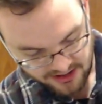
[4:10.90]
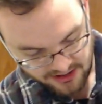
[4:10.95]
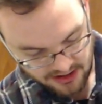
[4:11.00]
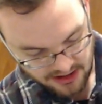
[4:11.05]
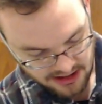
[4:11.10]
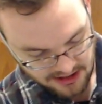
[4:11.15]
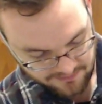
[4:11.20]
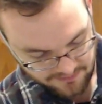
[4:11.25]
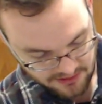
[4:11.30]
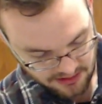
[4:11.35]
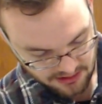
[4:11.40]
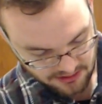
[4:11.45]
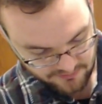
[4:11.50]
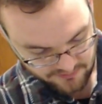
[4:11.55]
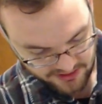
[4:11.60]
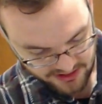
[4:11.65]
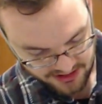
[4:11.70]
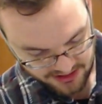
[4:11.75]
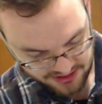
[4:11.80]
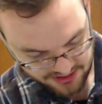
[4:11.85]
off all
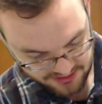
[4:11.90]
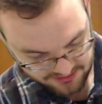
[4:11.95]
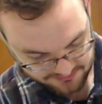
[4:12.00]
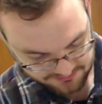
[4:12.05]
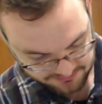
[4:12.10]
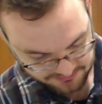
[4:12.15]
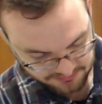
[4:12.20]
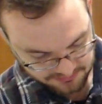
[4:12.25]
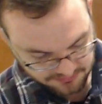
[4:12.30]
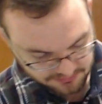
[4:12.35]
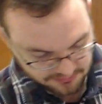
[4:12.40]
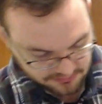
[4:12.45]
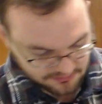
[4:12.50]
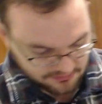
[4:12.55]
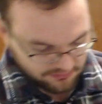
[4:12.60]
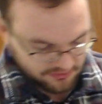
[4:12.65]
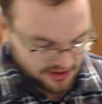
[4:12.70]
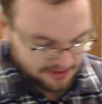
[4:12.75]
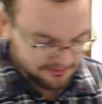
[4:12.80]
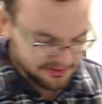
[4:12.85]
this
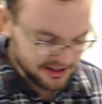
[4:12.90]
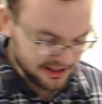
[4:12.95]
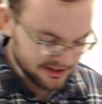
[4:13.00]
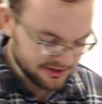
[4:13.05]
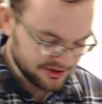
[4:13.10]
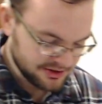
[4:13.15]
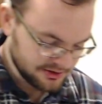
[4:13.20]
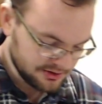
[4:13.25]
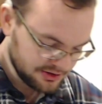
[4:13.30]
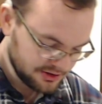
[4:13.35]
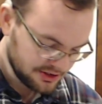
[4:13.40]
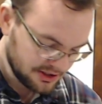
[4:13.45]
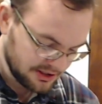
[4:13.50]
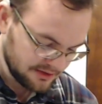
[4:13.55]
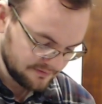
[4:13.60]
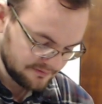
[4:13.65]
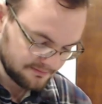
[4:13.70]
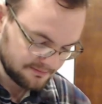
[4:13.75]
protection stuff,